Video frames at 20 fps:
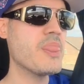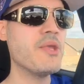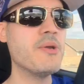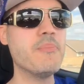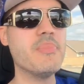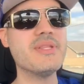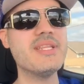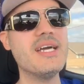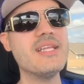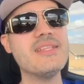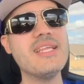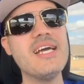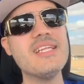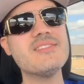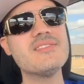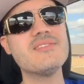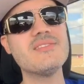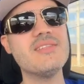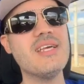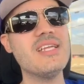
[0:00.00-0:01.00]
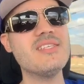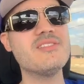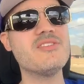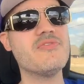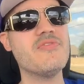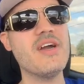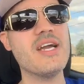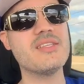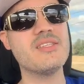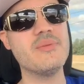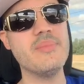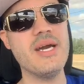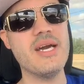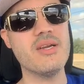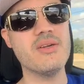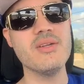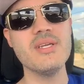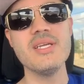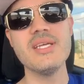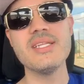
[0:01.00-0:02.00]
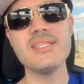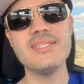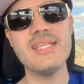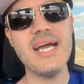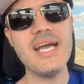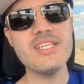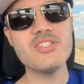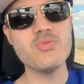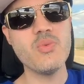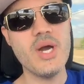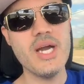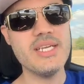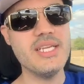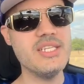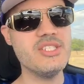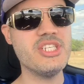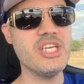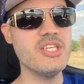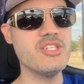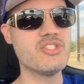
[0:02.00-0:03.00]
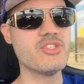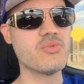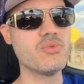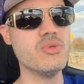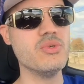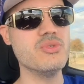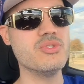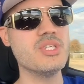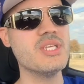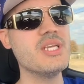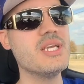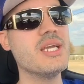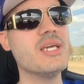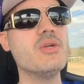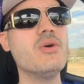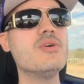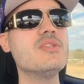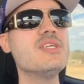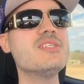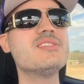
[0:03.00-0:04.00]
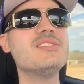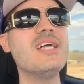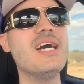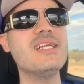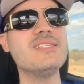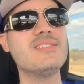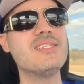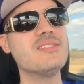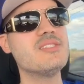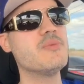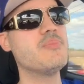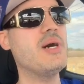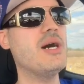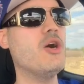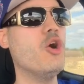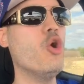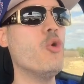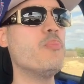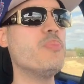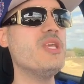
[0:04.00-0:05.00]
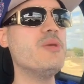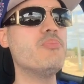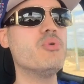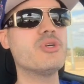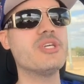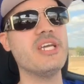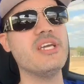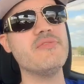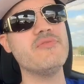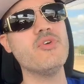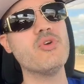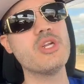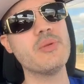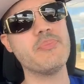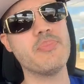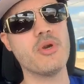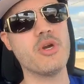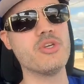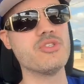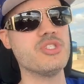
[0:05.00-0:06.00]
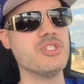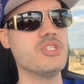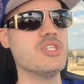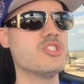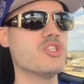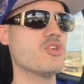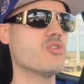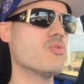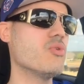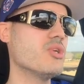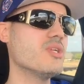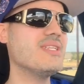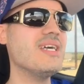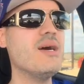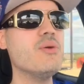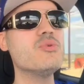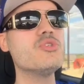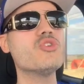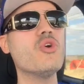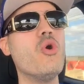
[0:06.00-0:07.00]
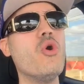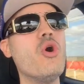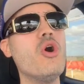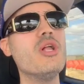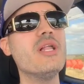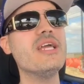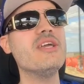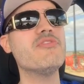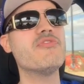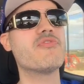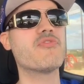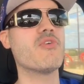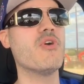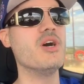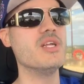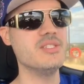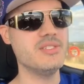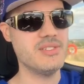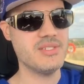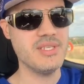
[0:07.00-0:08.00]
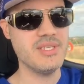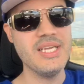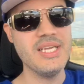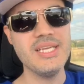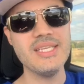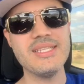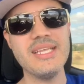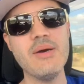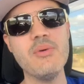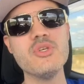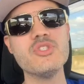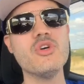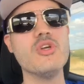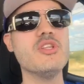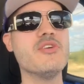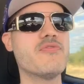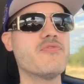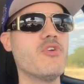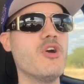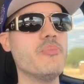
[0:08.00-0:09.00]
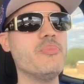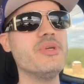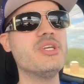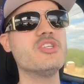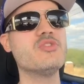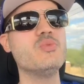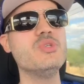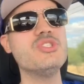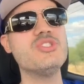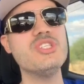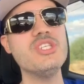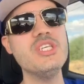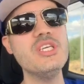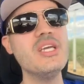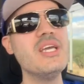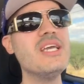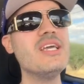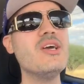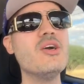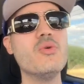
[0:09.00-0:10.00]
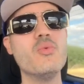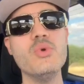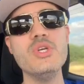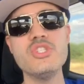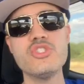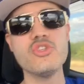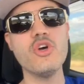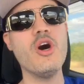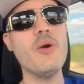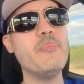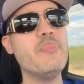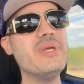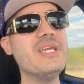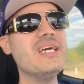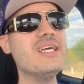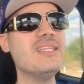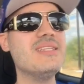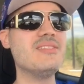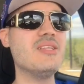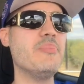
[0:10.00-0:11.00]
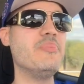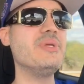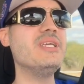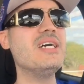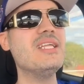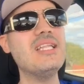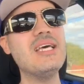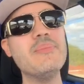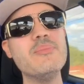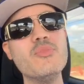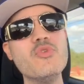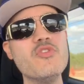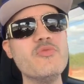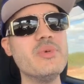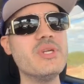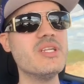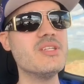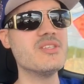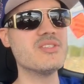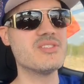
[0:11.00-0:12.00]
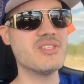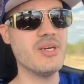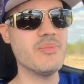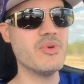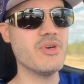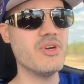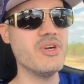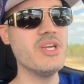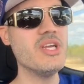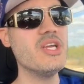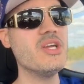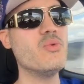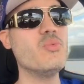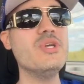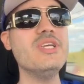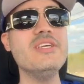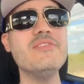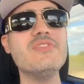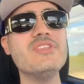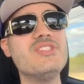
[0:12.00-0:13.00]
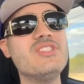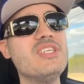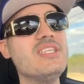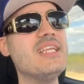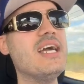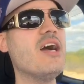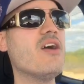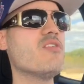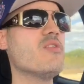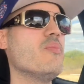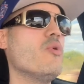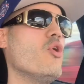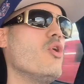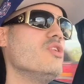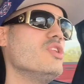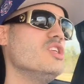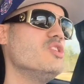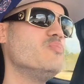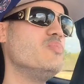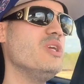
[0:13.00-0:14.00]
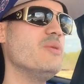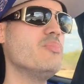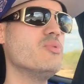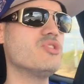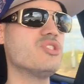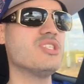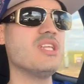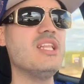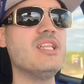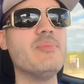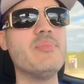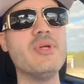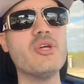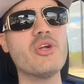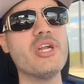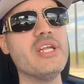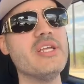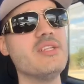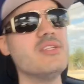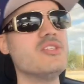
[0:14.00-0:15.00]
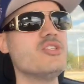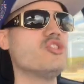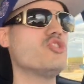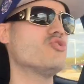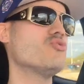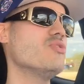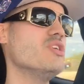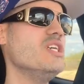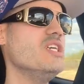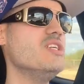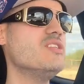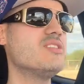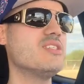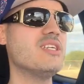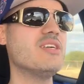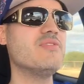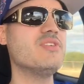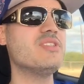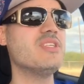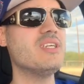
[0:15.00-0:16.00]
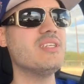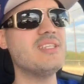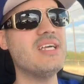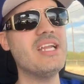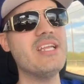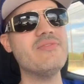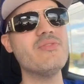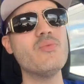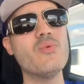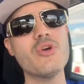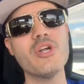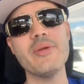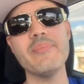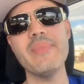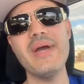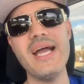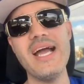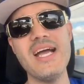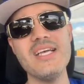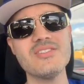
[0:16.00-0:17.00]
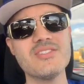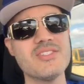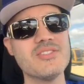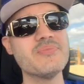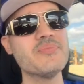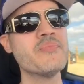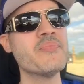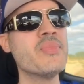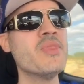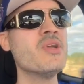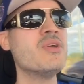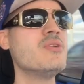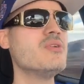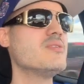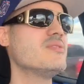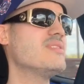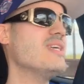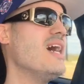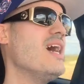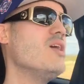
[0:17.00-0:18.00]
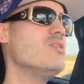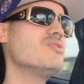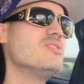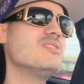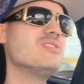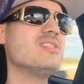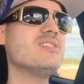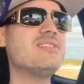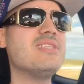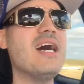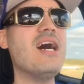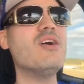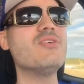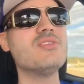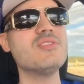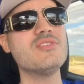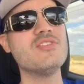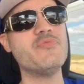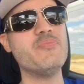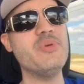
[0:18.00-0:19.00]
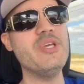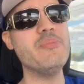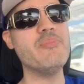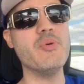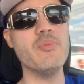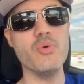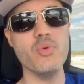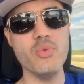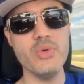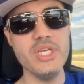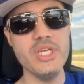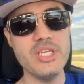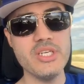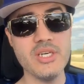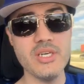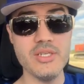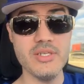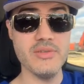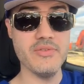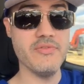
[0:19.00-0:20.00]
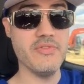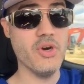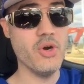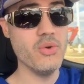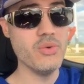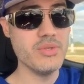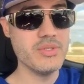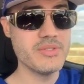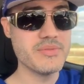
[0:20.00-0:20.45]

But that's the fact of the matter. That's why they changed the rules. And all this nonsense about, oh, people can't vote in person because of Corona, that was all a front. That was all the front, because we saw the BLM movement in the summer. We even see now all these people celebrating in the streets and everything, not even wearing masks. Thousands and thousands of people, but we couldn't vote